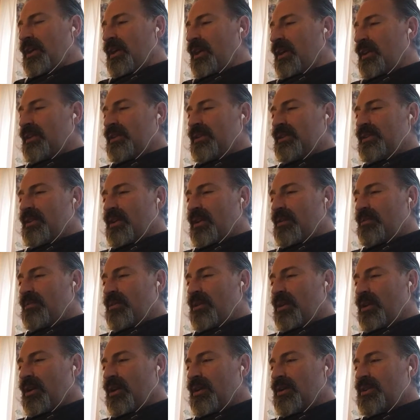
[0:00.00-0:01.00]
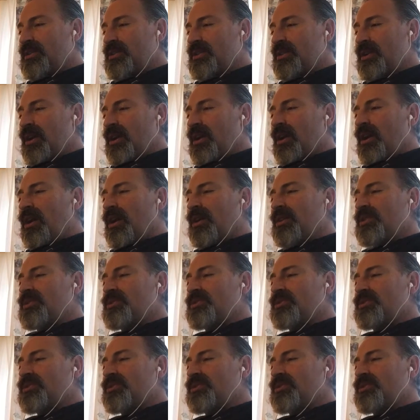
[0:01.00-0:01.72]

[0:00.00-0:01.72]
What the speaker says: in dumb hearts, on